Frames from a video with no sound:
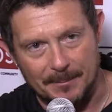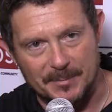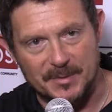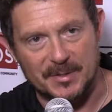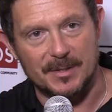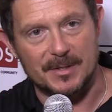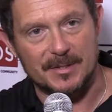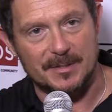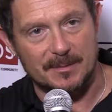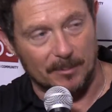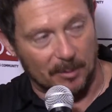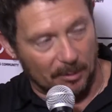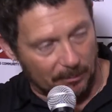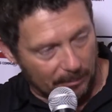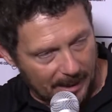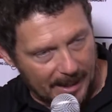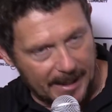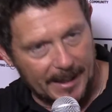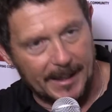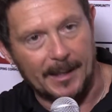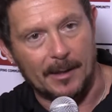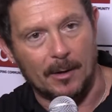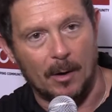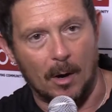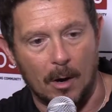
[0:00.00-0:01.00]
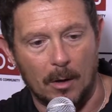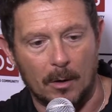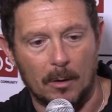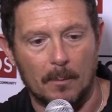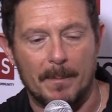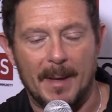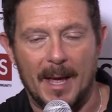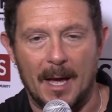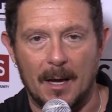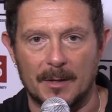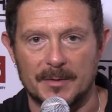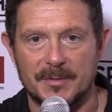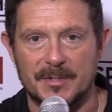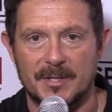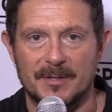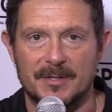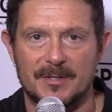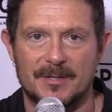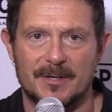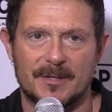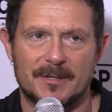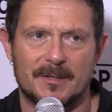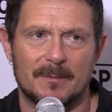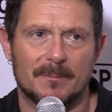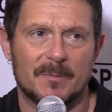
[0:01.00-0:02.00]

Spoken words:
system, or Radiant Auto Balancing System,